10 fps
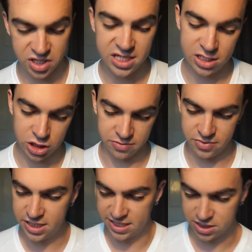We did shit.
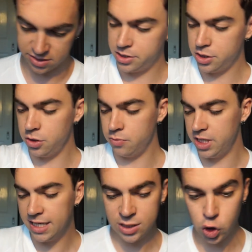Dude,
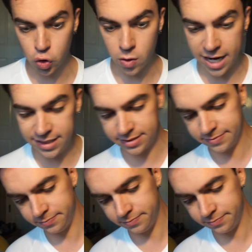we didn't do great.